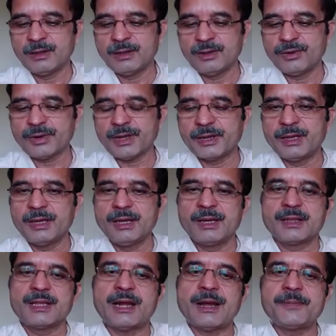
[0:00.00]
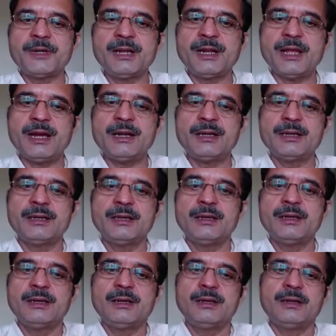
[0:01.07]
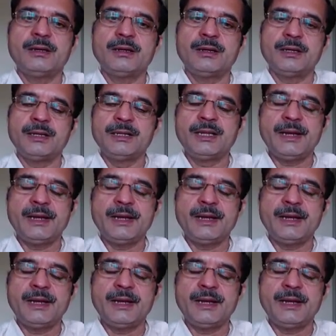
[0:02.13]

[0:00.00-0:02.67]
Okay, then after that, in